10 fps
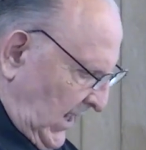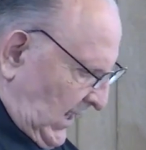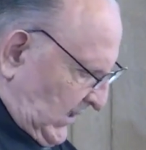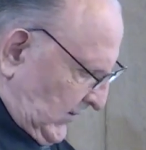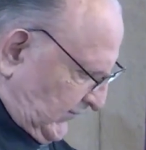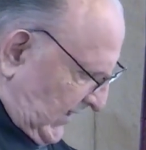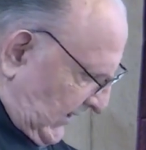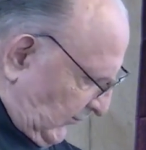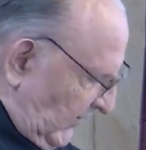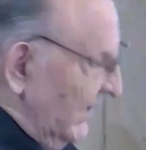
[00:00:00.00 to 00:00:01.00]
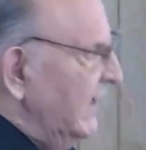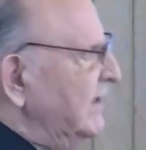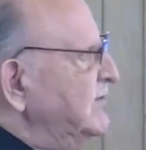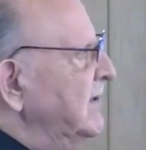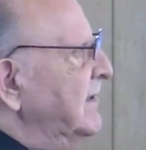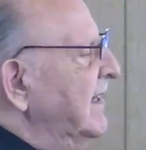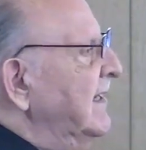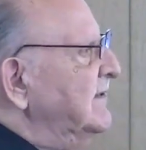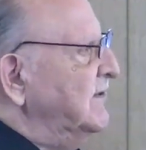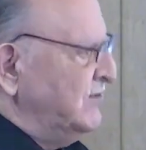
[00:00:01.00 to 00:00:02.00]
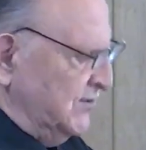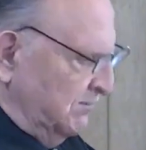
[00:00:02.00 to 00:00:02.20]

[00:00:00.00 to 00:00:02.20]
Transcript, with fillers: You think religion is a